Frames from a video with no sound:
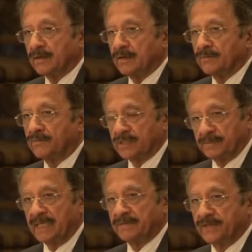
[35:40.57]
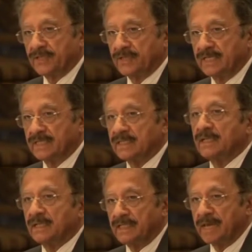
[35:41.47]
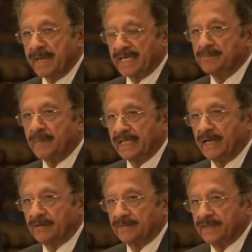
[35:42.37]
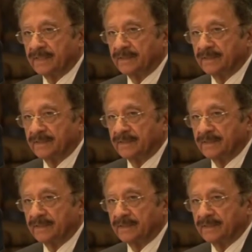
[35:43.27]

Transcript: for the beneficiaries, they're making money out of it.